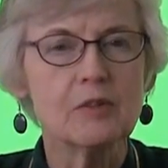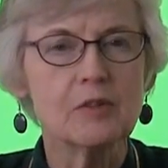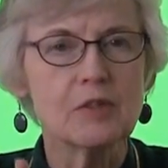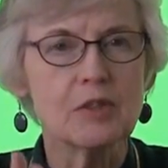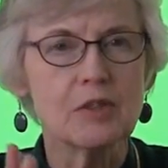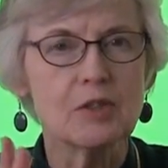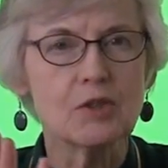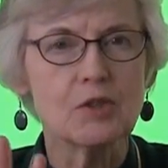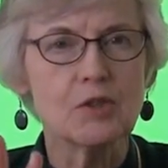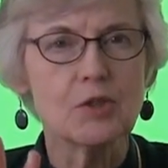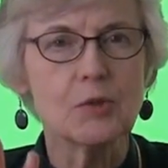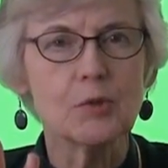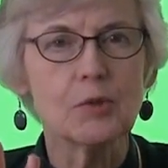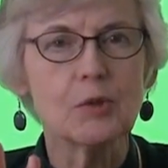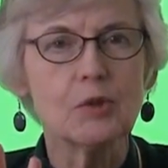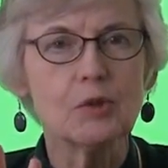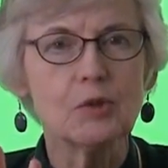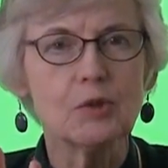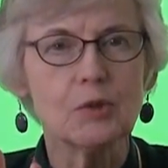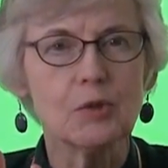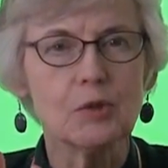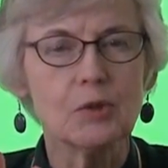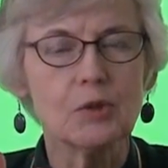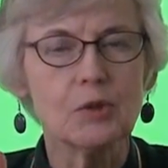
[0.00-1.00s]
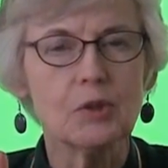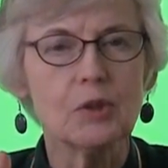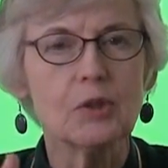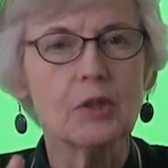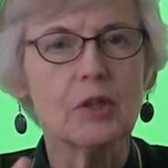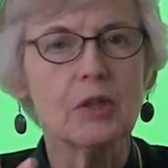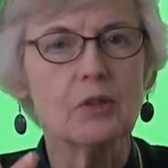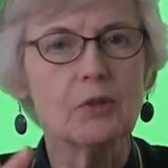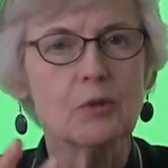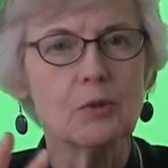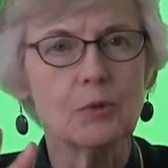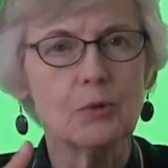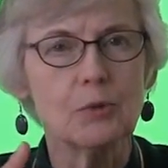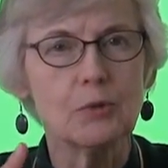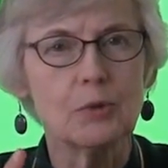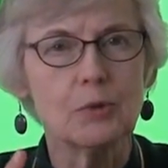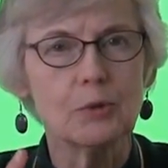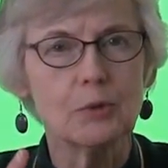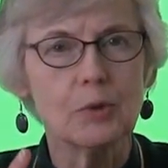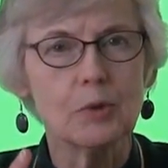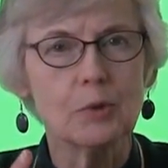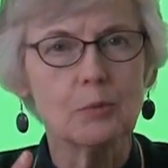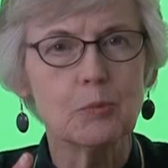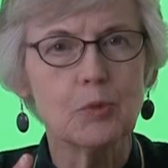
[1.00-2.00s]
six year old girl, and two
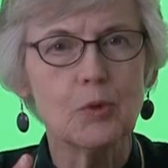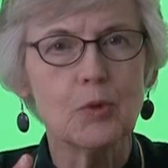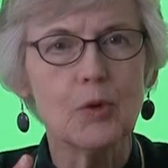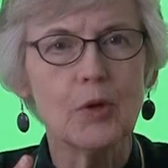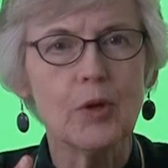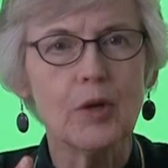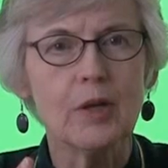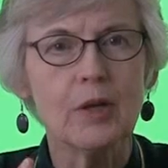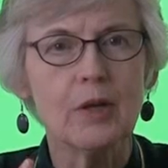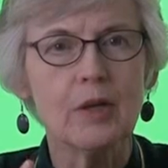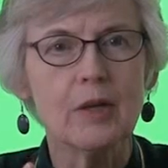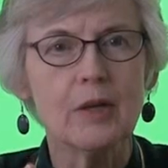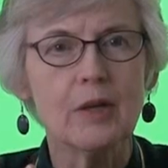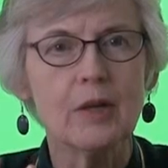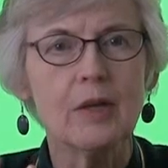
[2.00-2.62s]
year old boy.